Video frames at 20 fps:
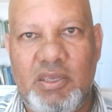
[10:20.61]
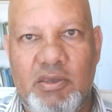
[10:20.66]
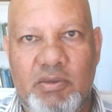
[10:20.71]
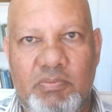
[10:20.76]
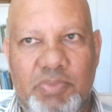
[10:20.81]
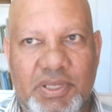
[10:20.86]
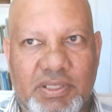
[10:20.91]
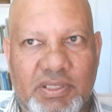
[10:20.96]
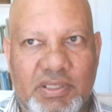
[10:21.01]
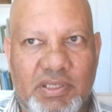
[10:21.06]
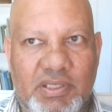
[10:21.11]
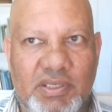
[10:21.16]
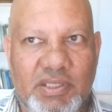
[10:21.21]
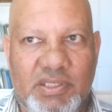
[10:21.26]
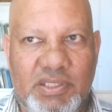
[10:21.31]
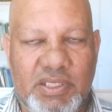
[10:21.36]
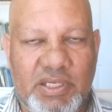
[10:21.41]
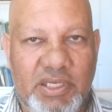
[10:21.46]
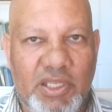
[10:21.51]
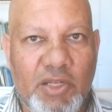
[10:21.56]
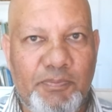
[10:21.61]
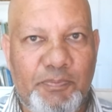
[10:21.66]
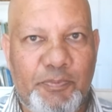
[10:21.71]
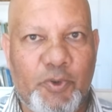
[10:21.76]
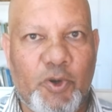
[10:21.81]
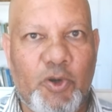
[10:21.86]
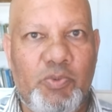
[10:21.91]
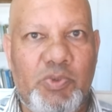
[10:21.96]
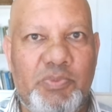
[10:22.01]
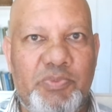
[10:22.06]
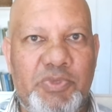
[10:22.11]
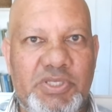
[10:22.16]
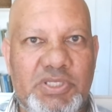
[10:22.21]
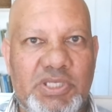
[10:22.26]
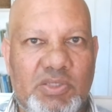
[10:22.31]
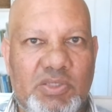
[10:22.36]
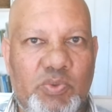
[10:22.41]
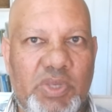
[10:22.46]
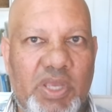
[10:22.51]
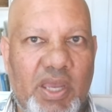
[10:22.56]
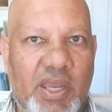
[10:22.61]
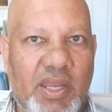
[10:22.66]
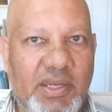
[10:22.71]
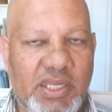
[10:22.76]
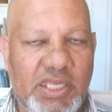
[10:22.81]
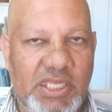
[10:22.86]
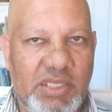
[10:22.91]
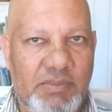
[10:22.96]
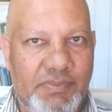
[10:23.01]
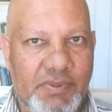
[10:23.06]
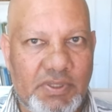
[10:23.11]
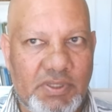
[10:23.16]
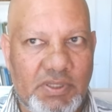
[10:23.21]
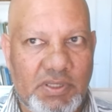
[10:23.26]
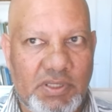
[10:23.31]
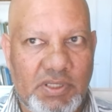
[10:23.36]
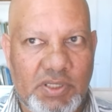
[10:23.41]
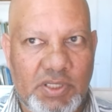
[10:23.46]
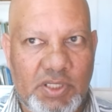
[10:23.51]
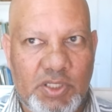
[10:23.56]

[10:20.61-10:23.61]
but the real problem is that we are unable